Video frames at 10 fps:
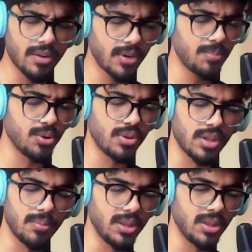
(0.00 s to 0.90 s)
have I put
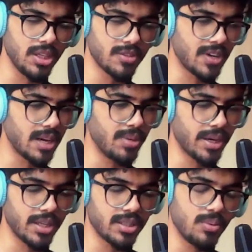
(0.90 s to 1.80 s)
them in these 5
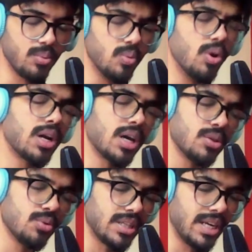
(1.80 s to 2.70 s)
buckets and what are
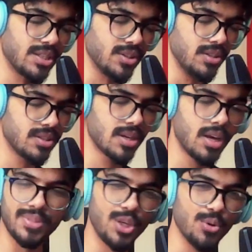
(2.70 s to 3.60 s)
those lessons?
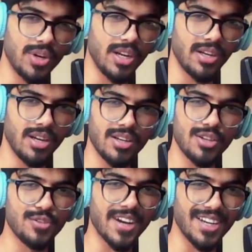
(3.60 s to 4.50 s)
Tune
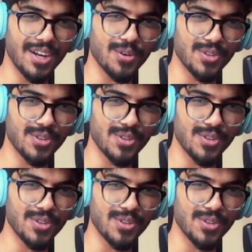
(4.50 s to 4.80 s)
in to find